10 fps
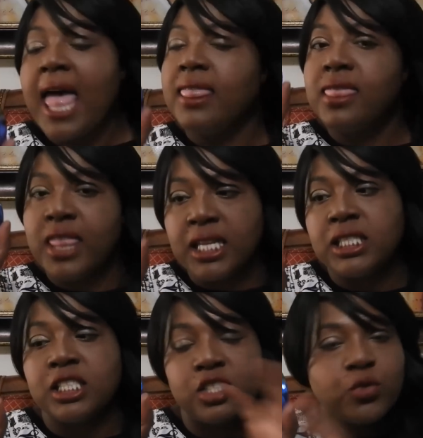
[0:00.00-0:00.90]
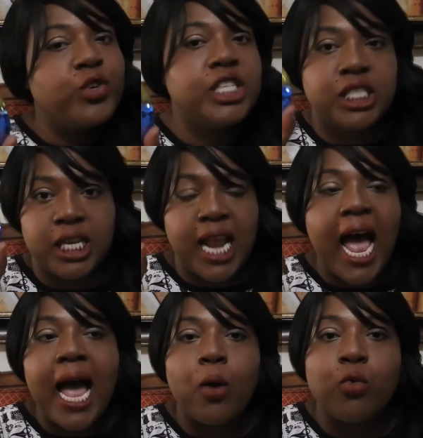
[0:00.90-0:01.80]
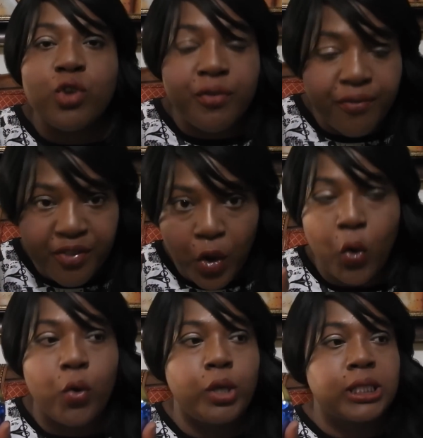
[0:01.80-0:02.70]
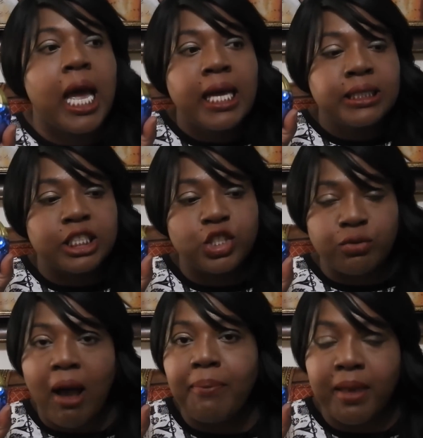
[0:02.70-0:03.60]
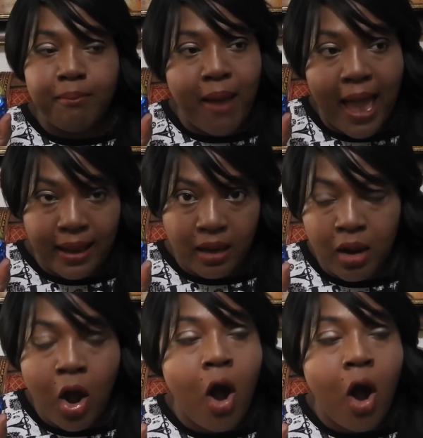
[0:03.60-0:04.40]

And this is the reason I refuse to drop the bank